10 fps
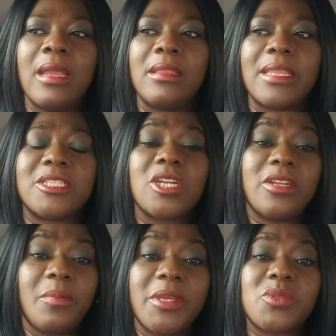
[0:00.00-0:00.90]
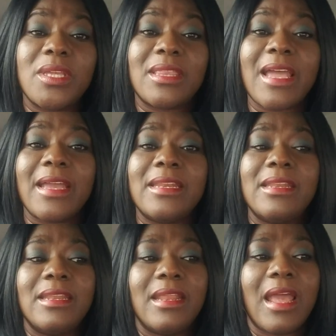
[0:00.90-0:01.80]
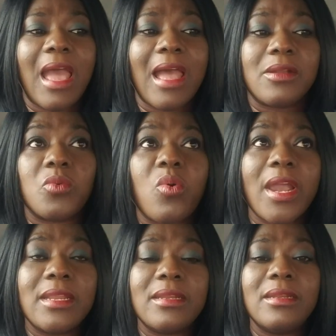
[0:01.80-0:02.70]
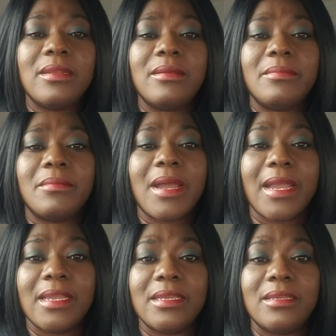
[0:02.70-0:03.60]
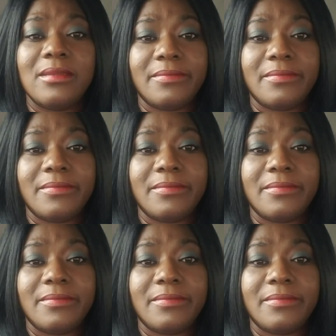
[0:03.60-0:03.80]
The journey between then and when my